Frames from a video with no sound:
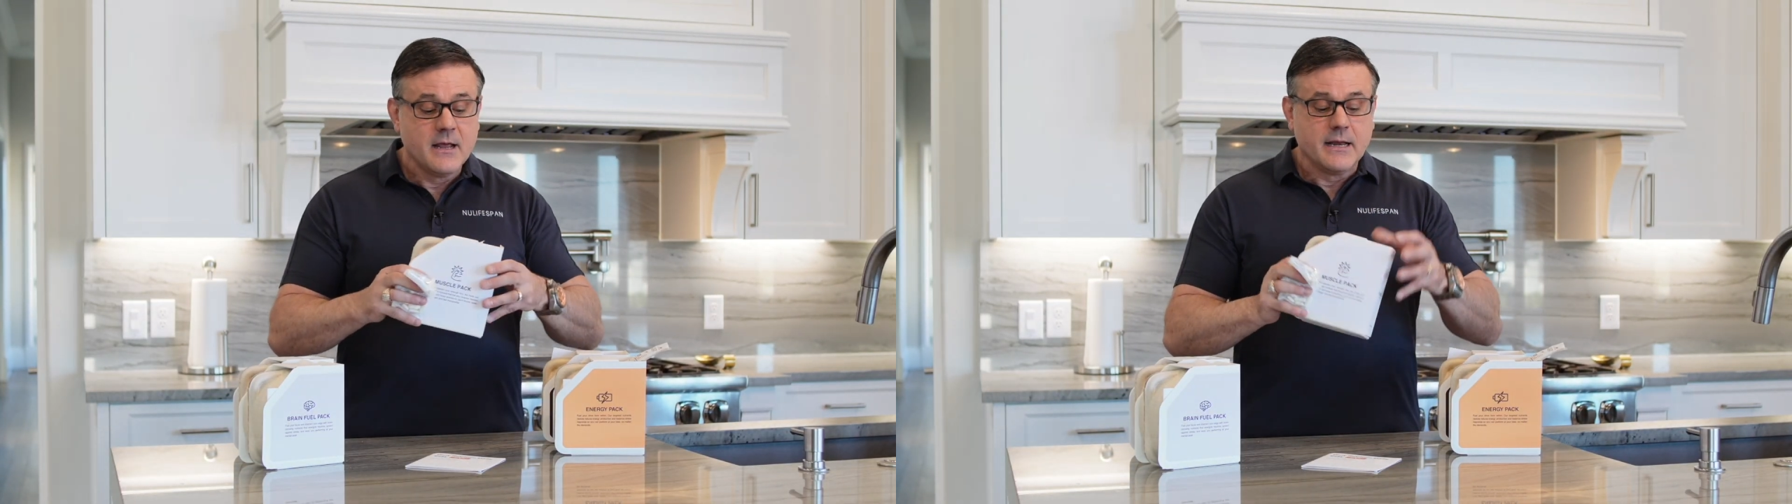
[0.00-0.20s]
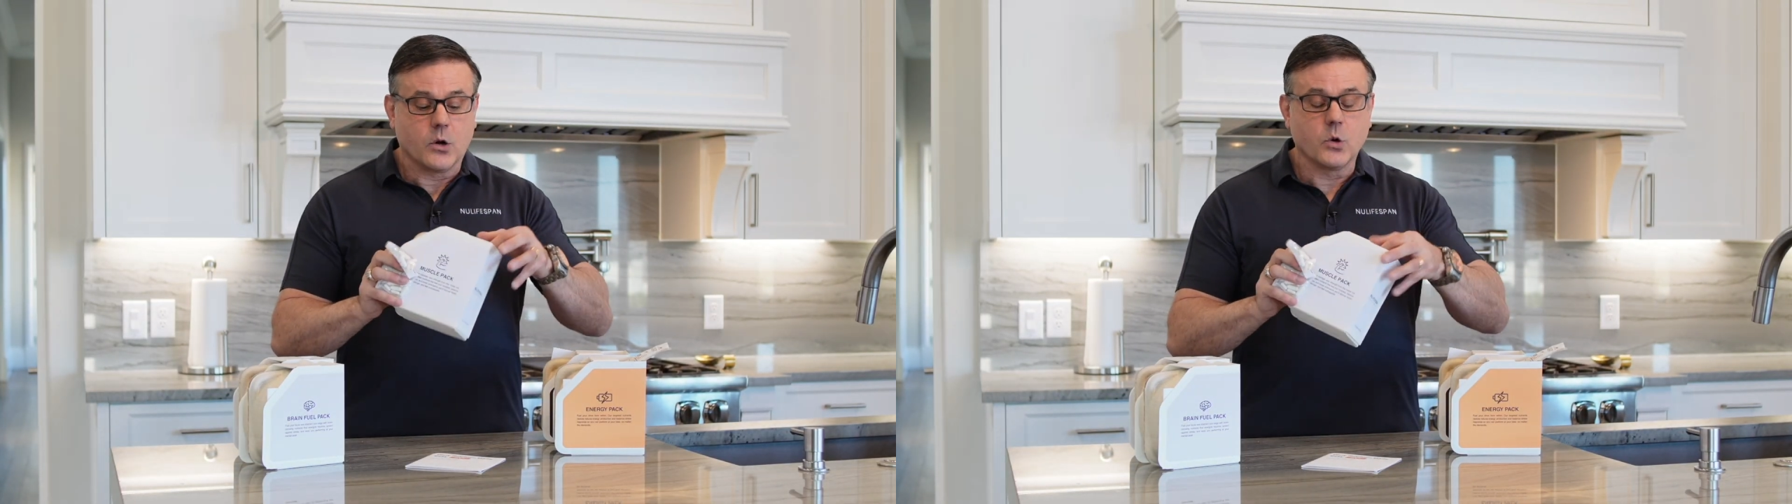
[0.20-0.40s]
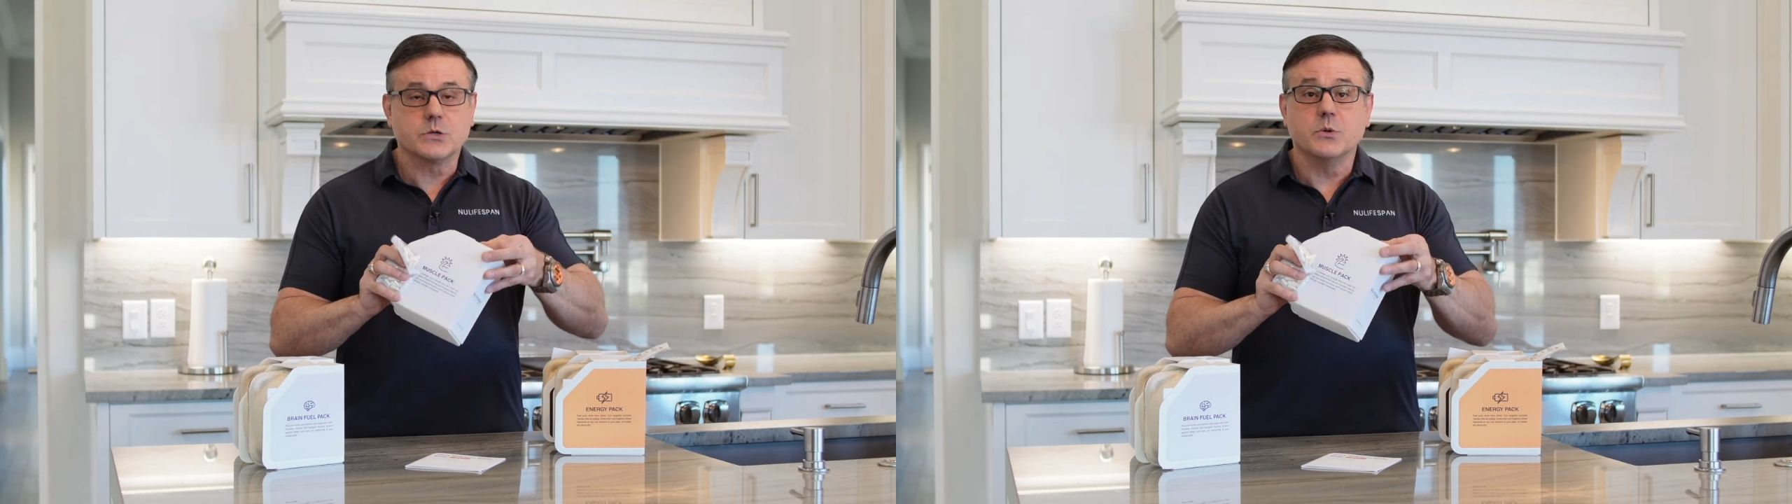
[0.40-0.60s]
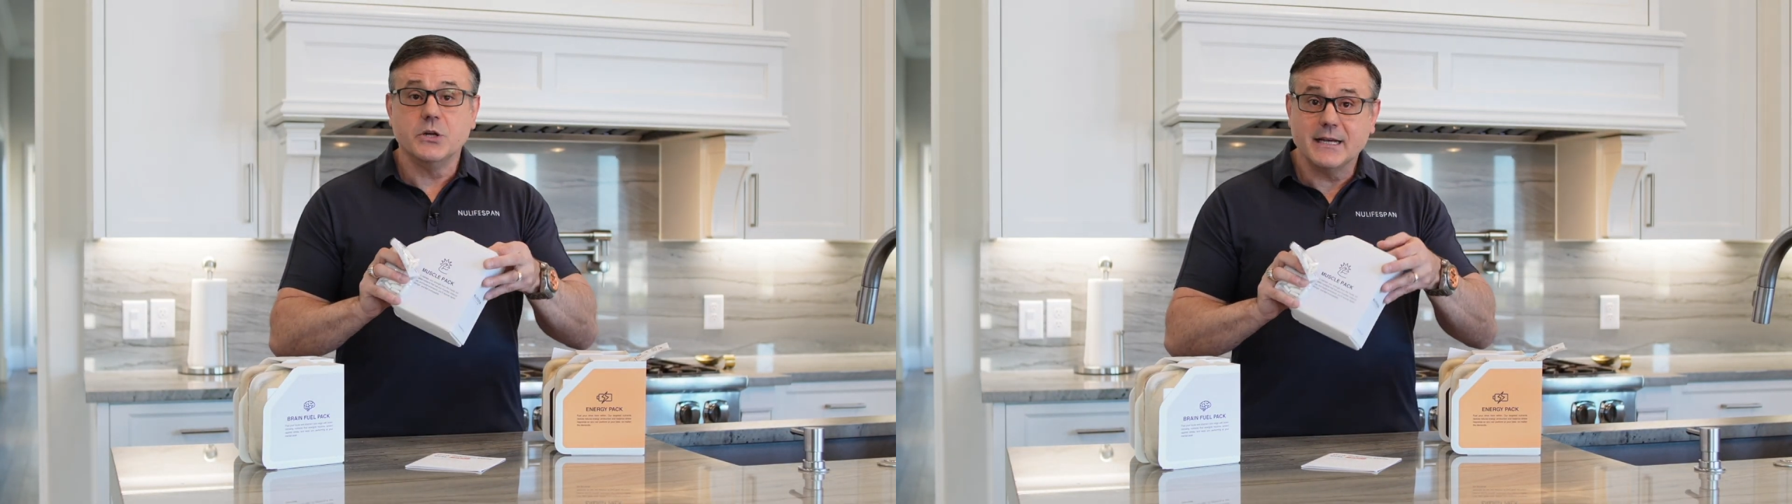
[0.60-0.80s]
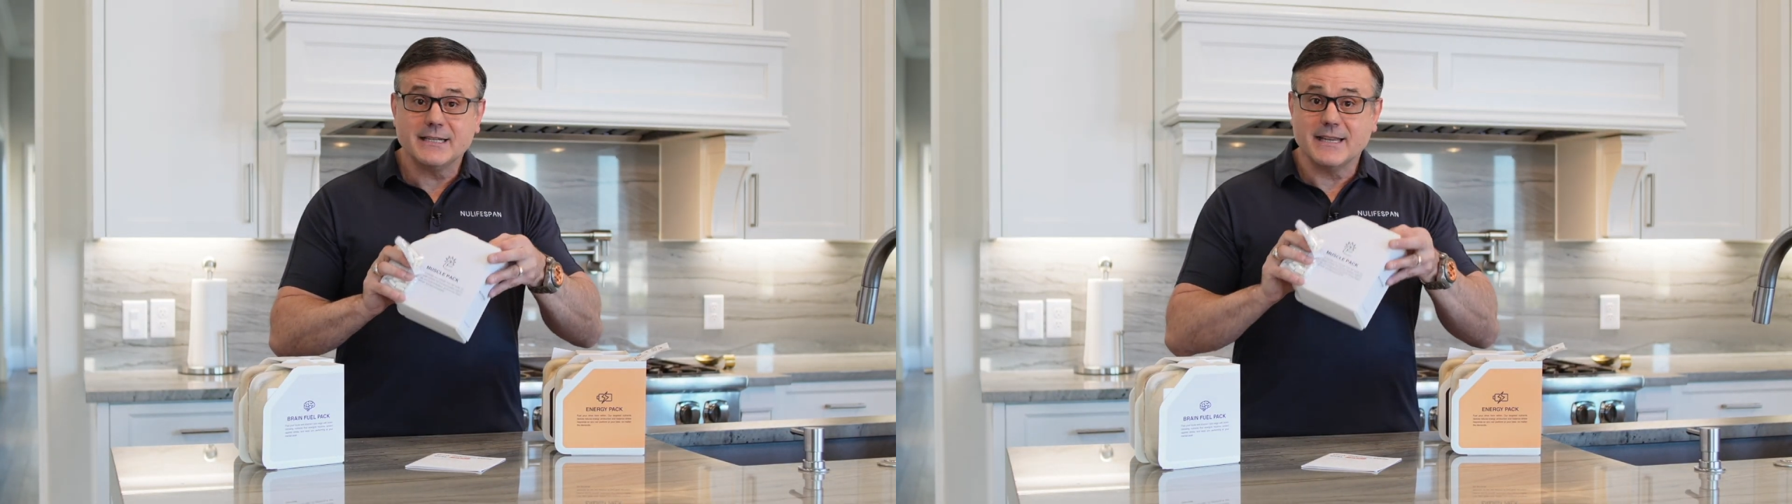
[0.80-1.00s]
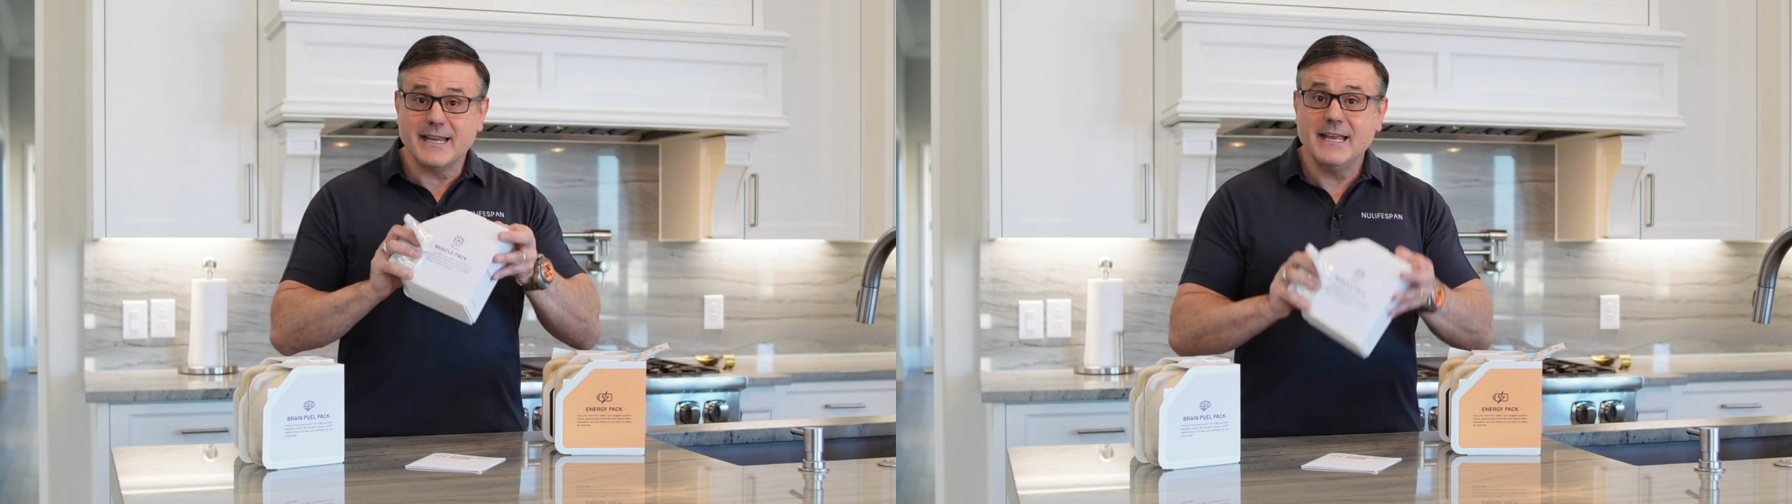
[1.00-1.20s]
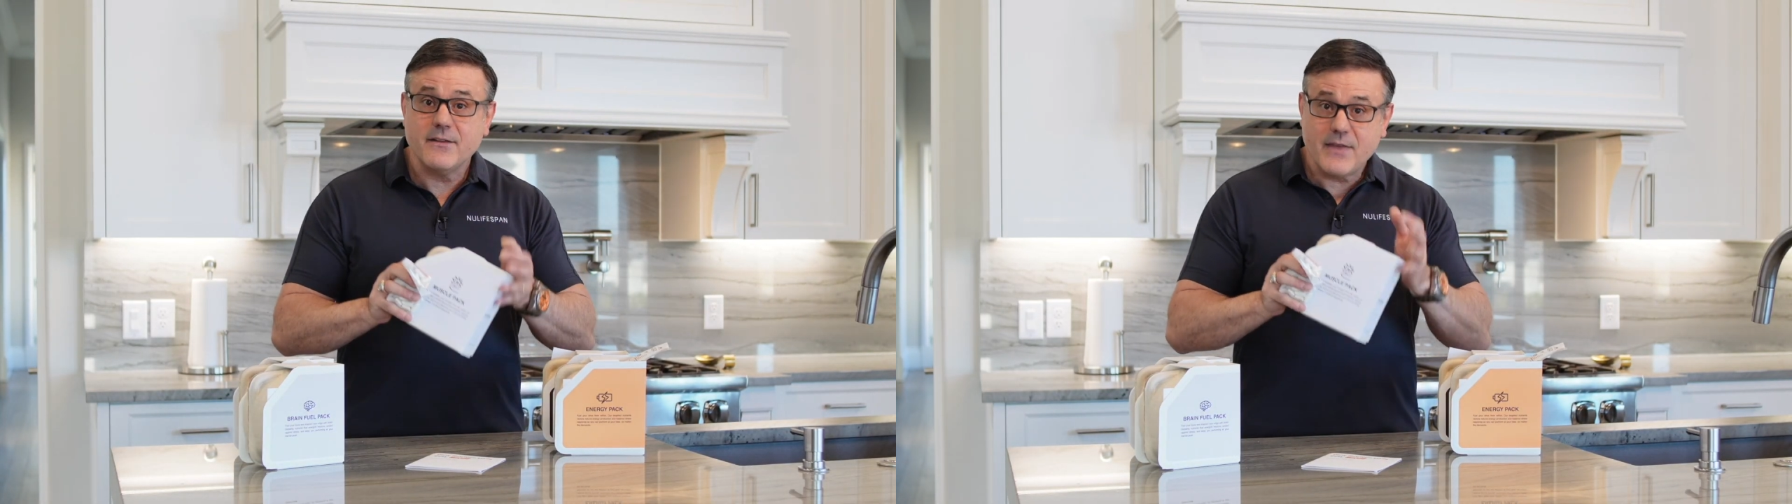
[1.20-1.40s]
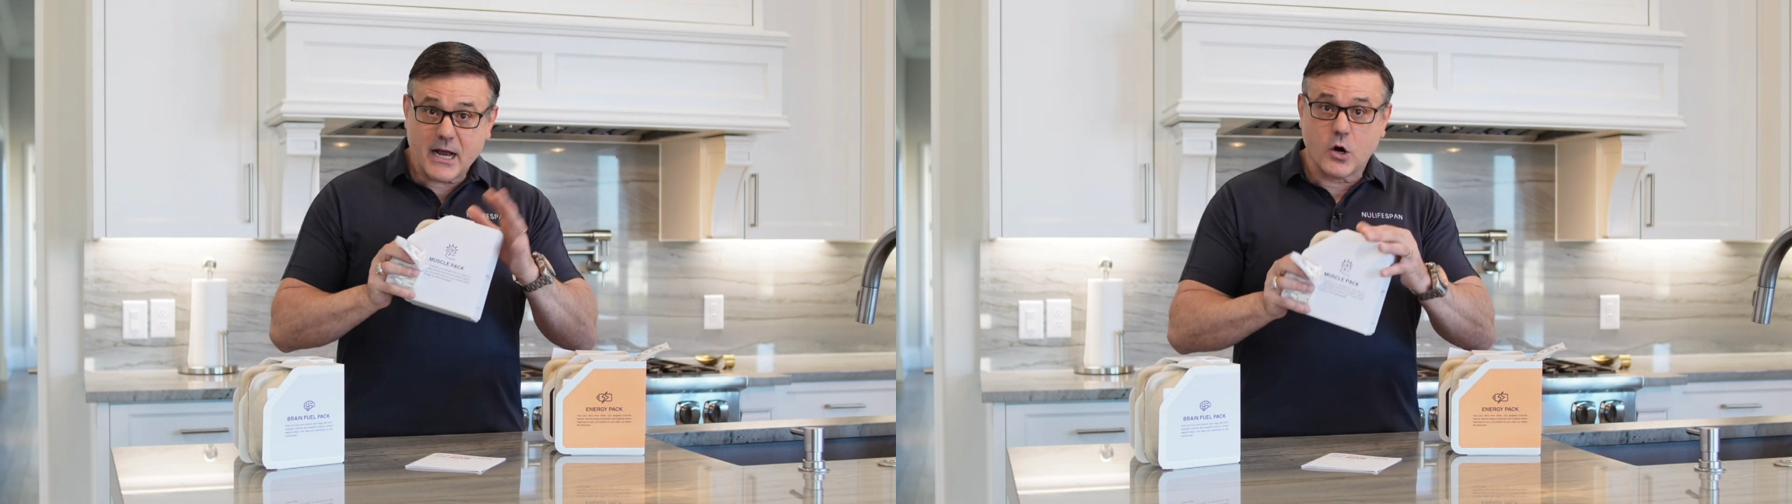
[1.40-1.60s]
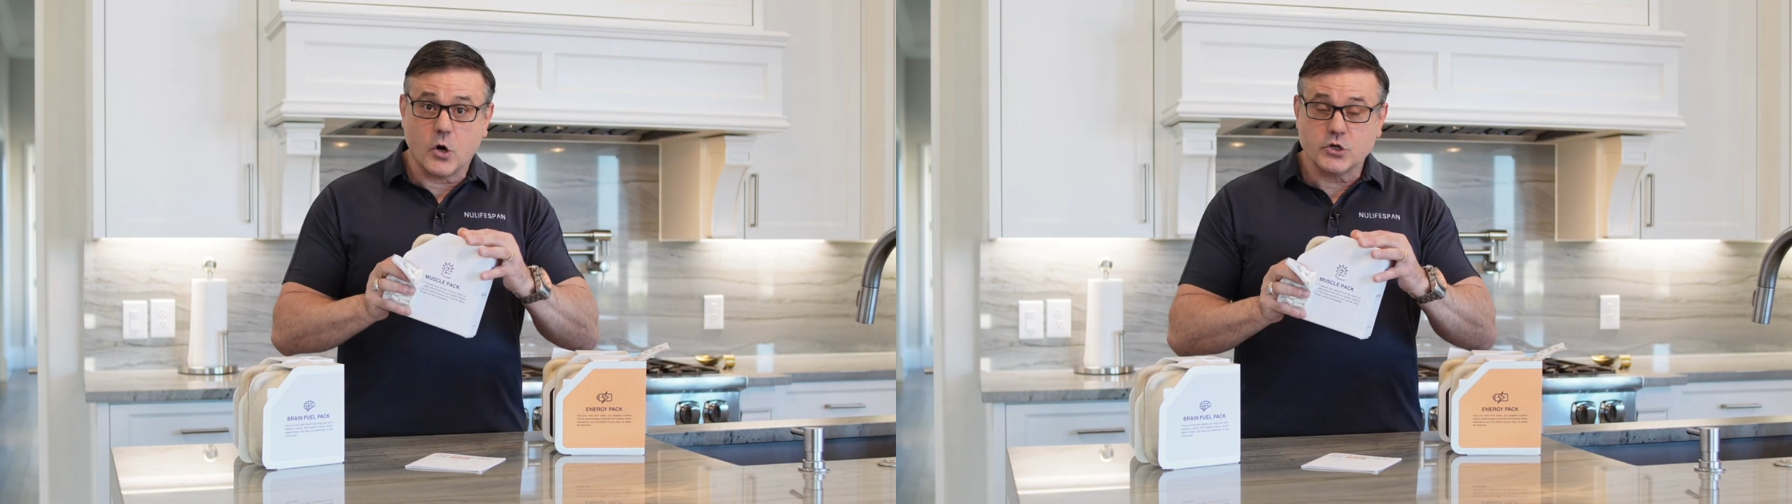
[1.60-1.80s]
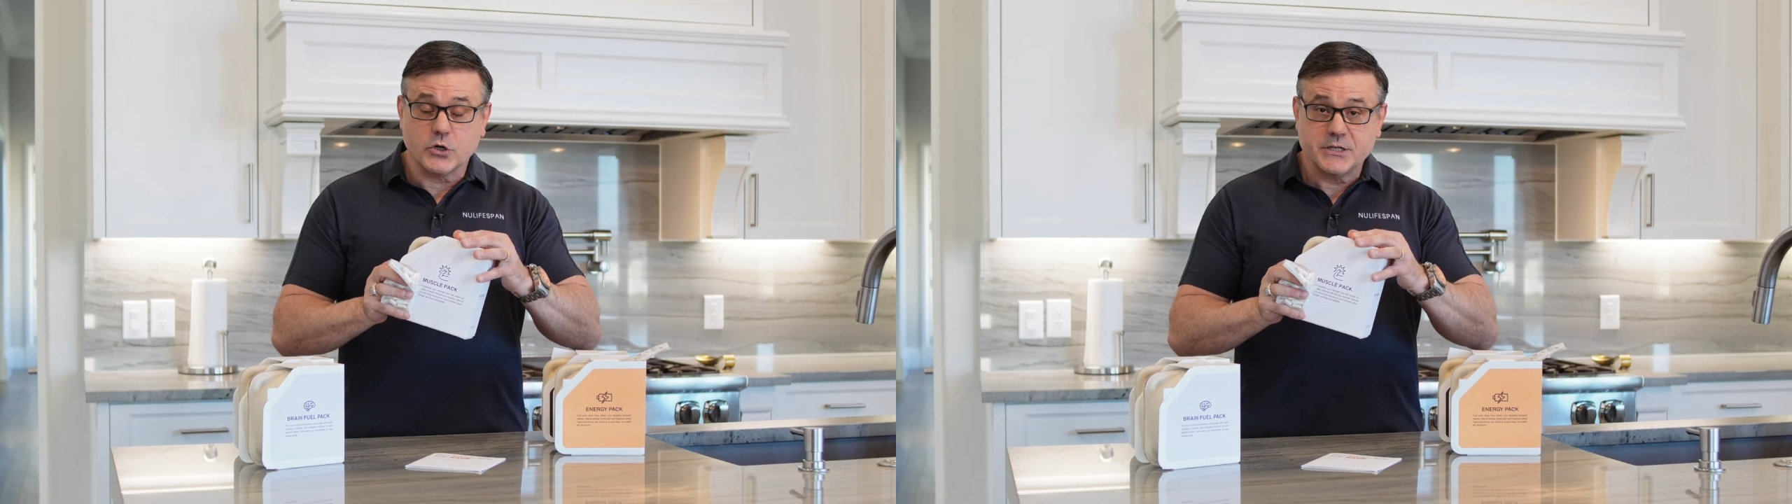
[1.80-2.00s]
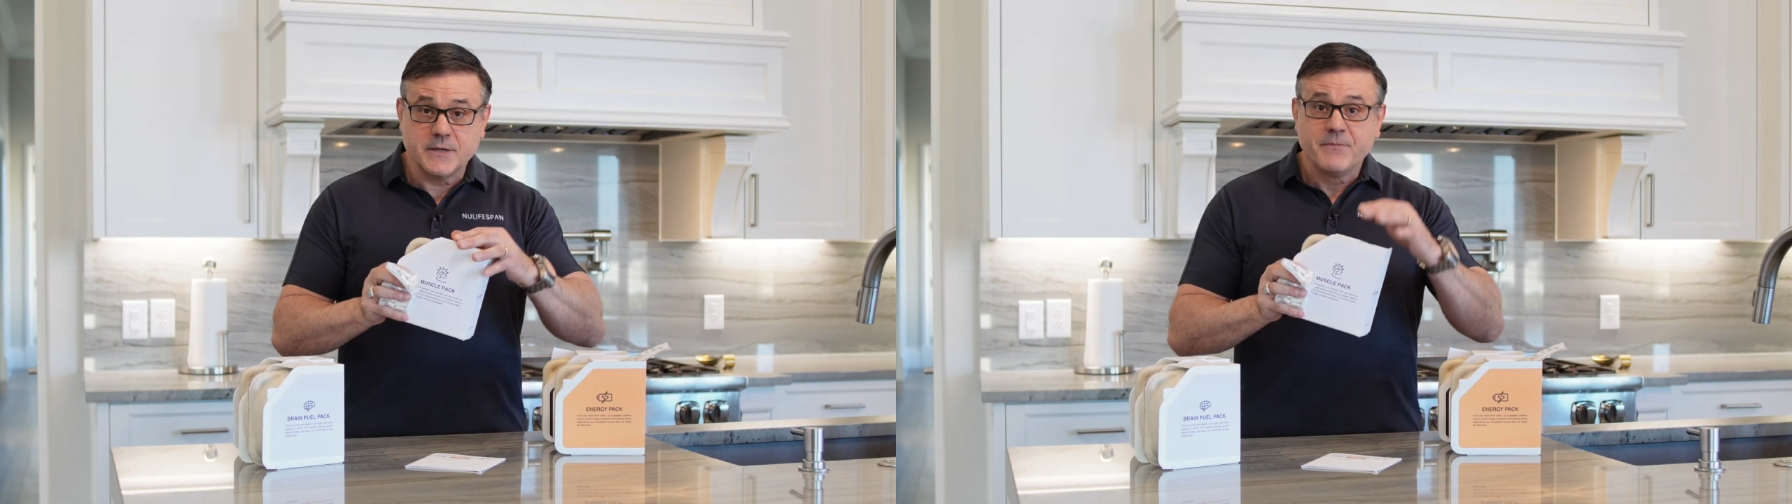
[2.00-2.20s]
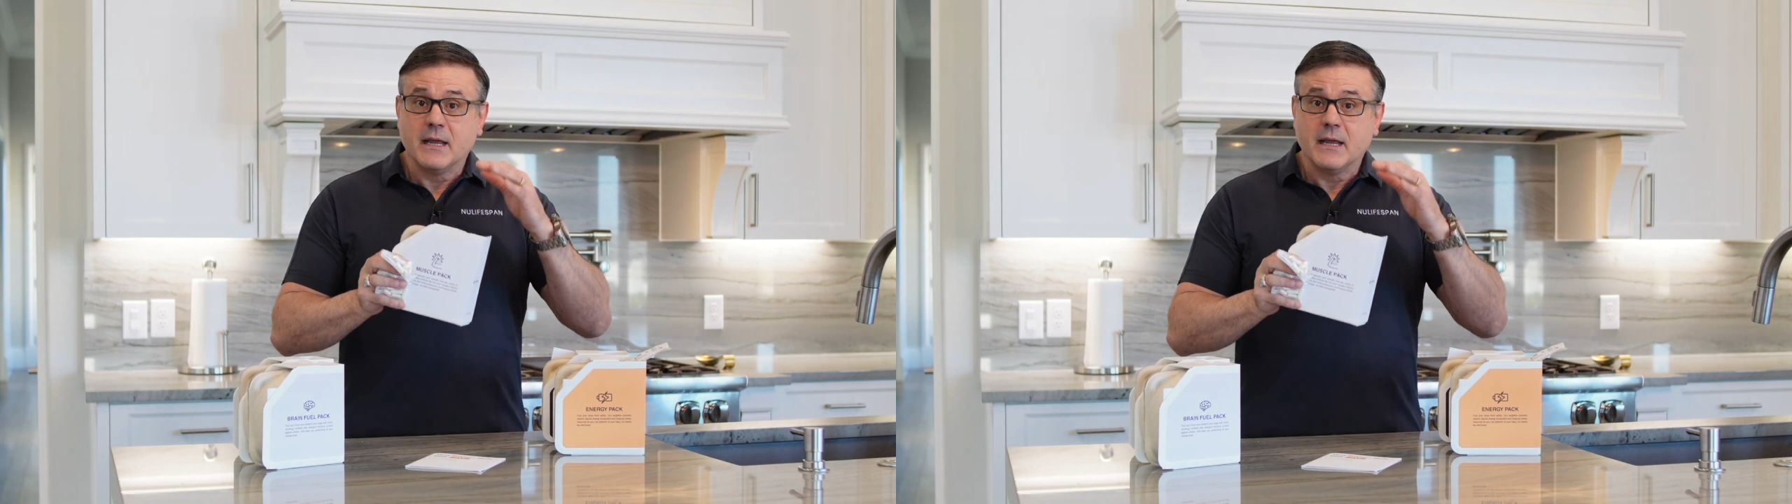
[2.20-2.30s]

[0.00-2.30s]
Now, of course, when you get to the end of that cartridge,